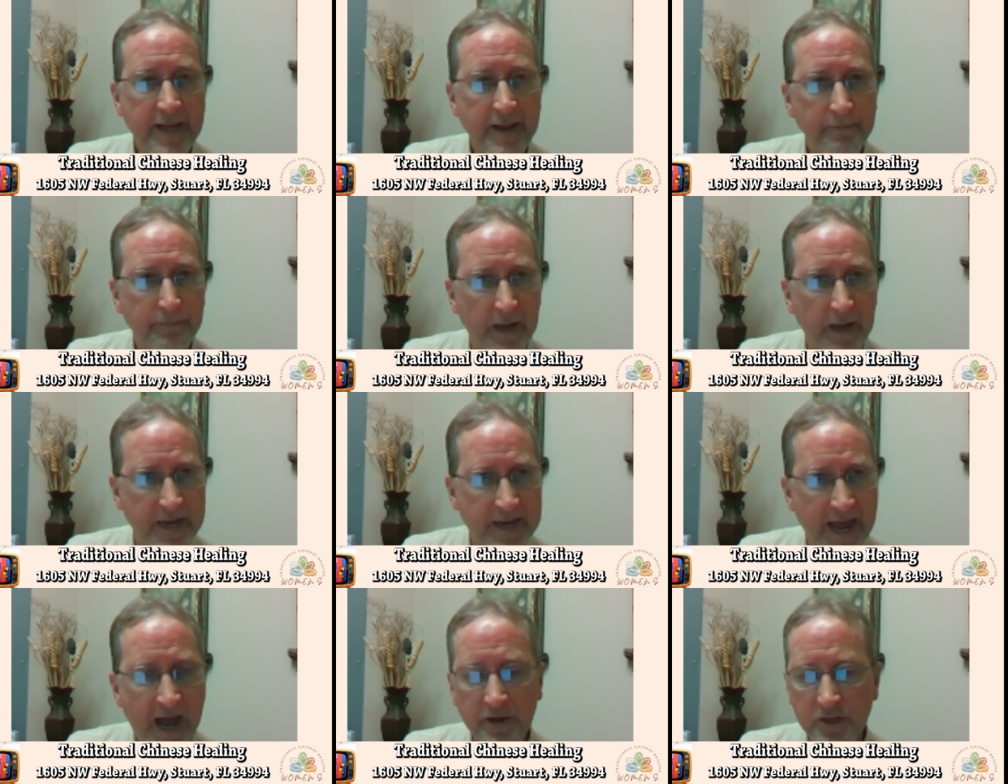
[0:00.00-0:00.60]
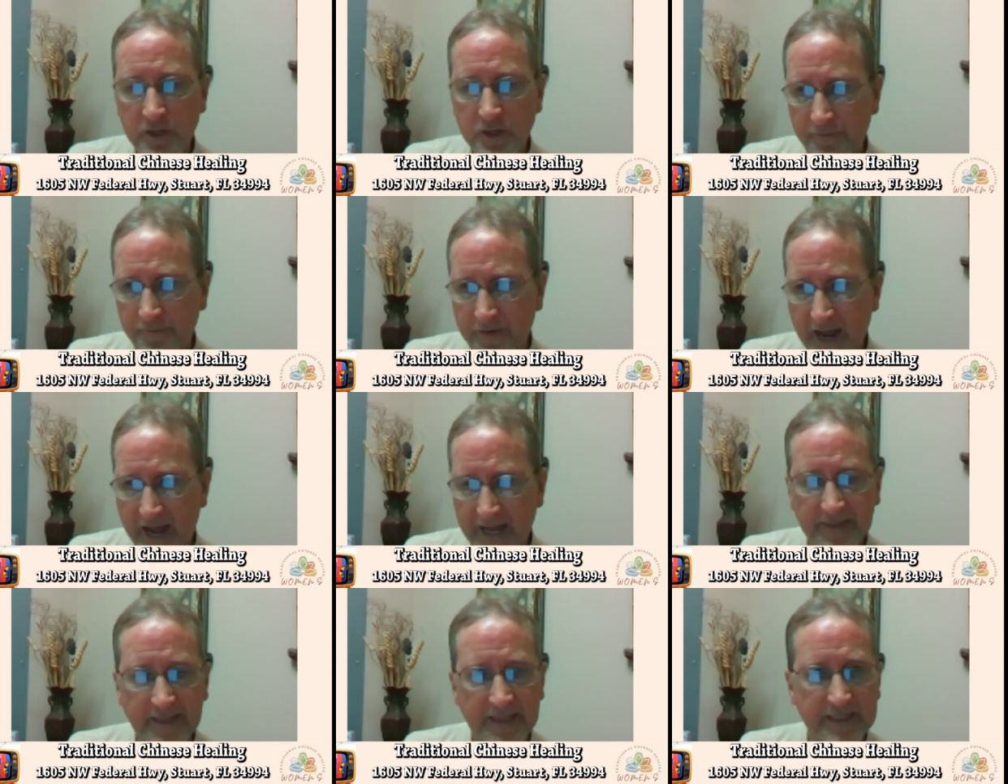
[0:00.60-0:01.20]
but now you've
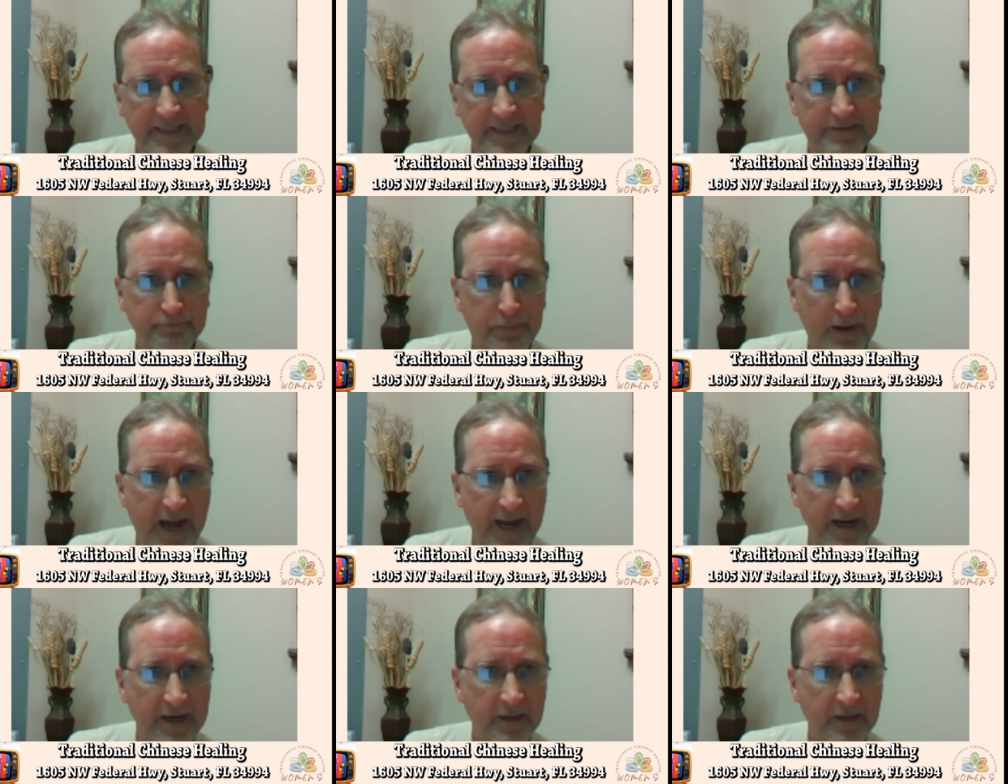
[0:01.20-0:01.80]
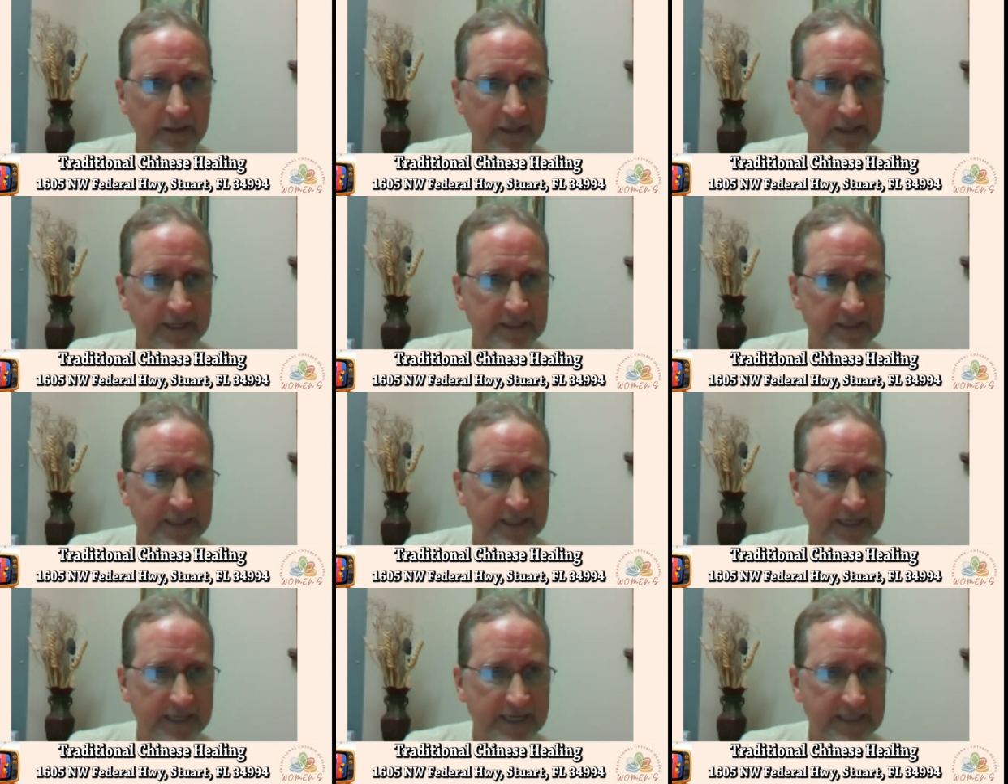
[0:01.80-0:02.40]
got this bile
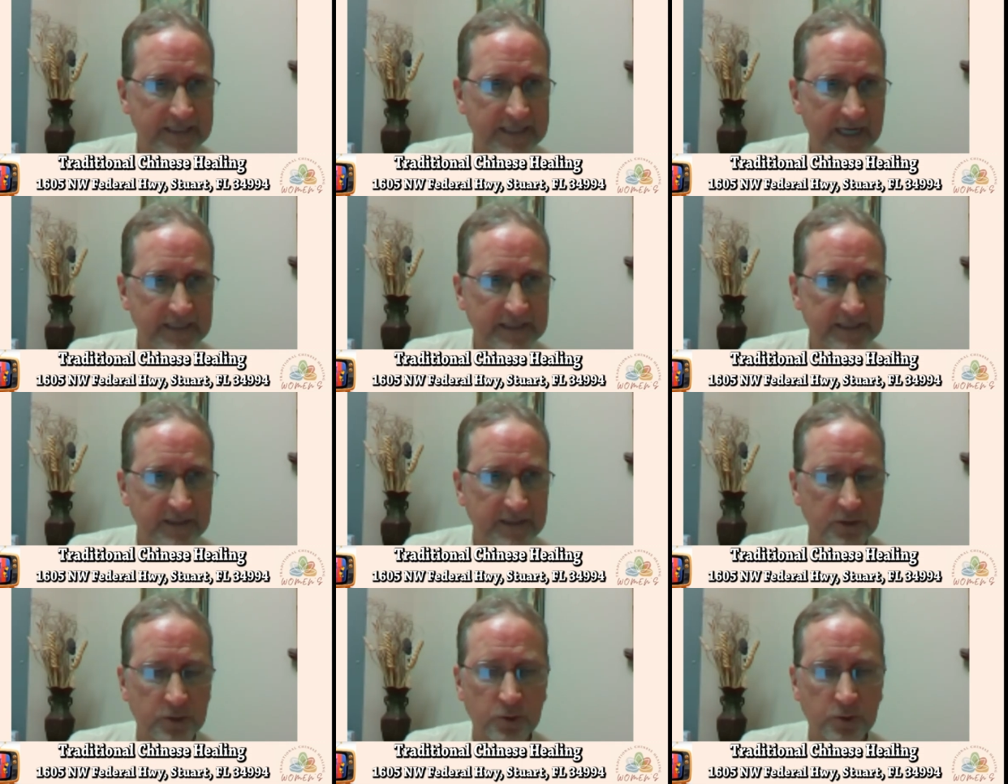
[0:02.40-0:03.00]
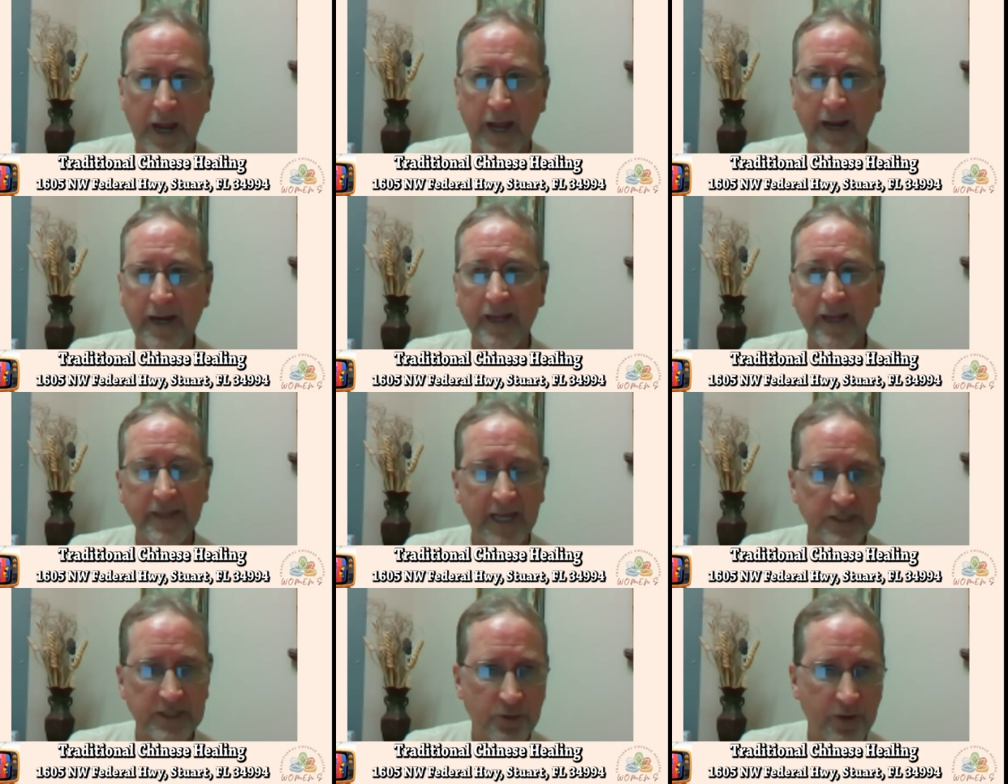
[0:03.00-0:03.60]
into the intestinal tract
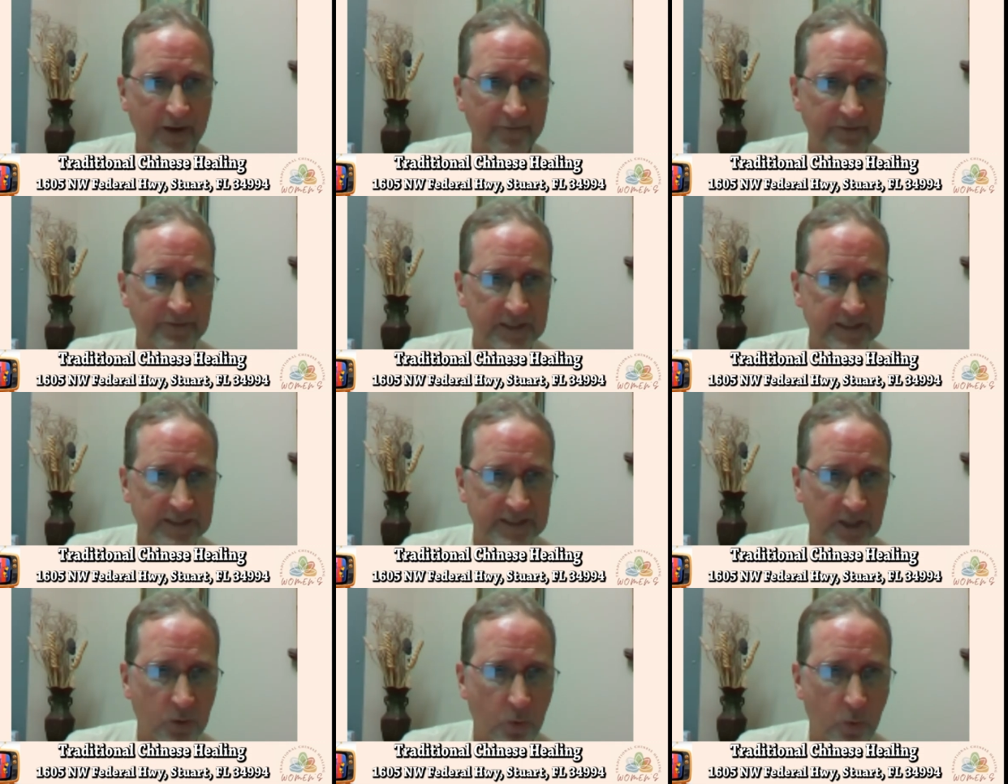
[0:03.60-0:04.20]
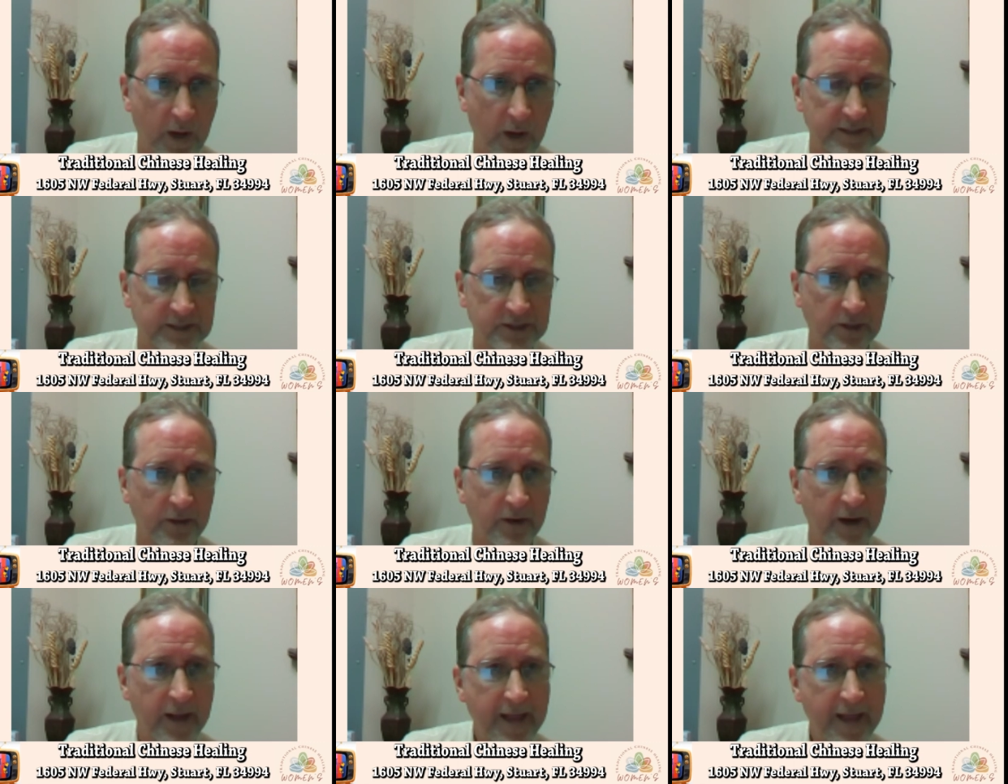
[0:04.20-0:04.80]
that you have to
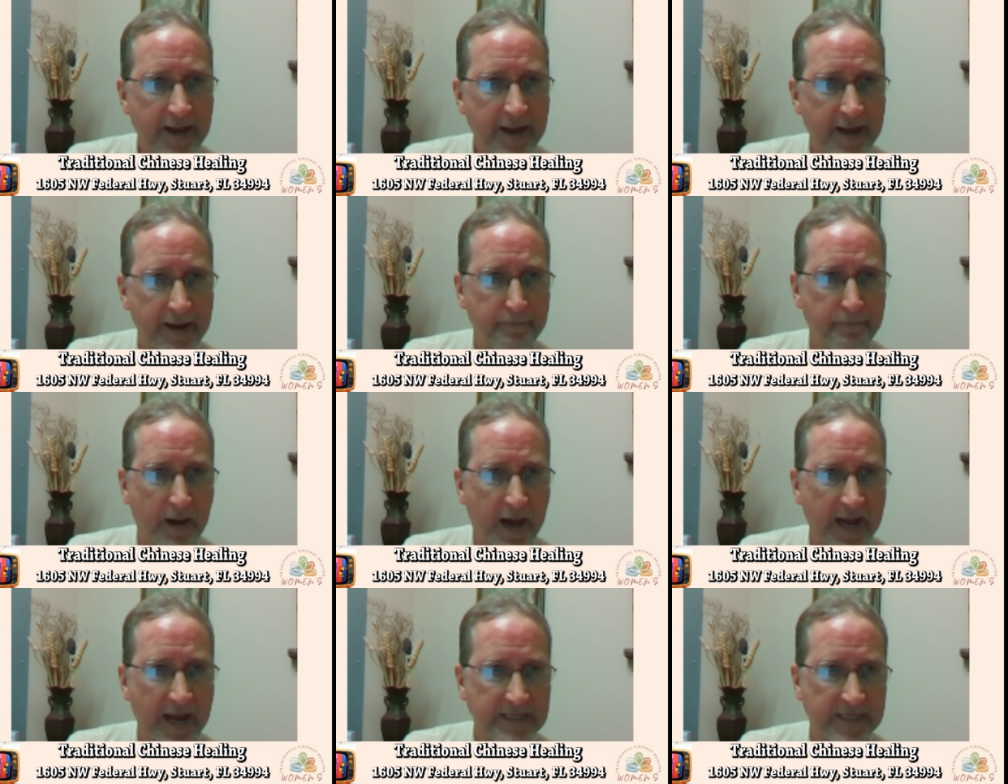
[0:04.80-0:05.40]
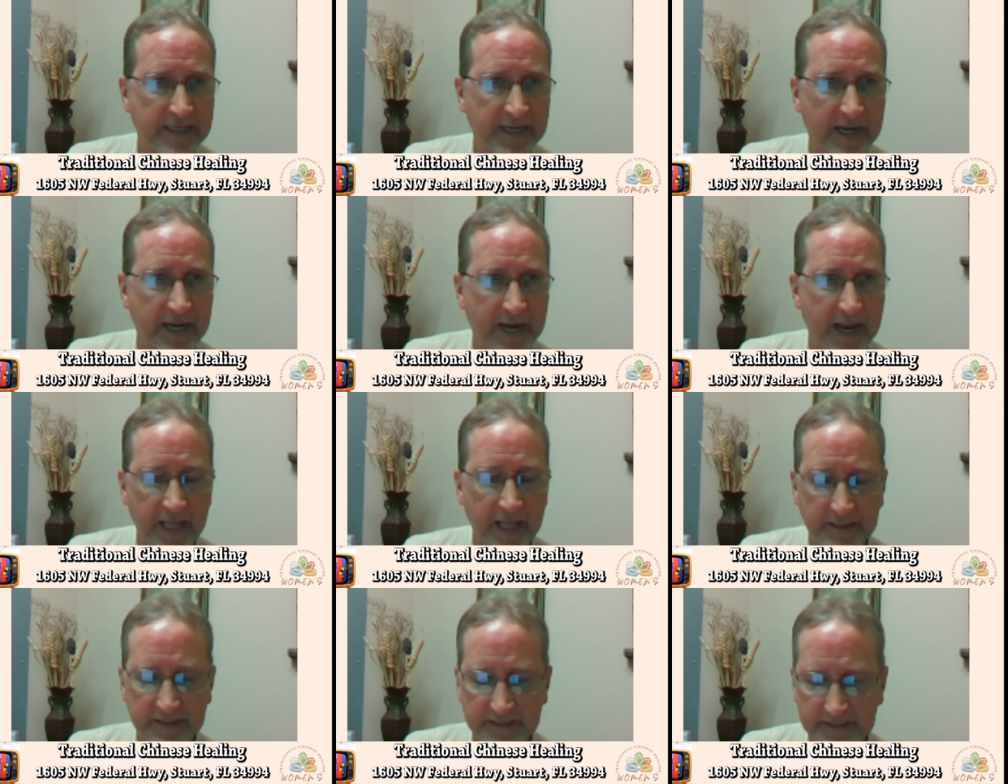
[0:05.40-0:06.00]
sequester and bind to get it
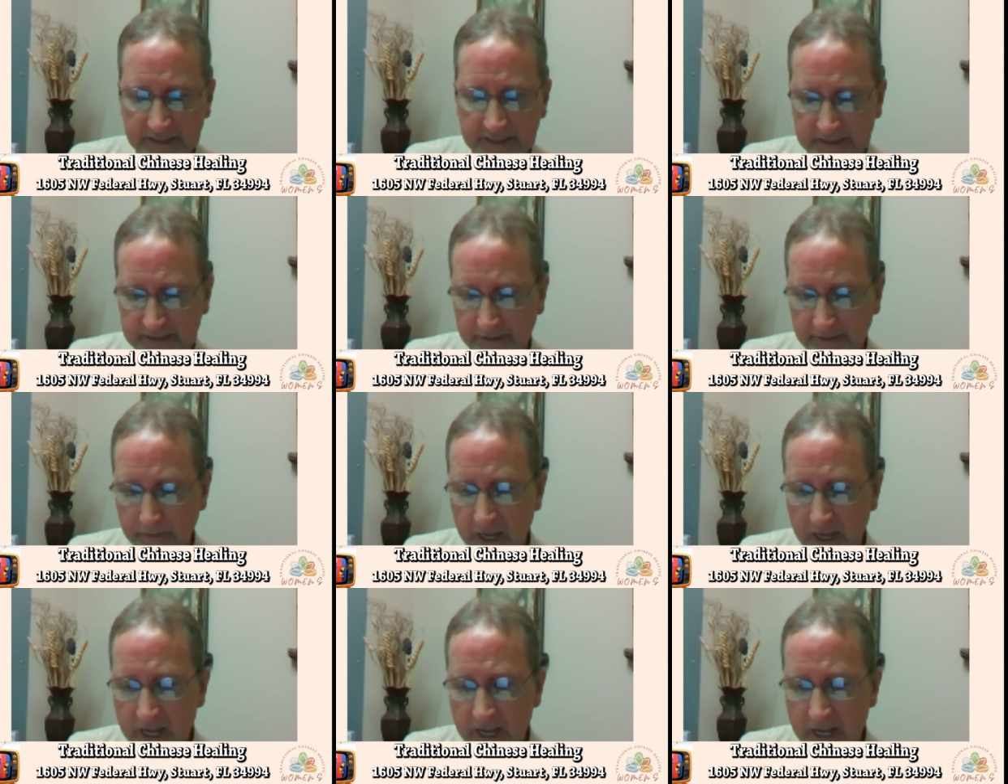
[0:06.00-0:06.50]
out of the system.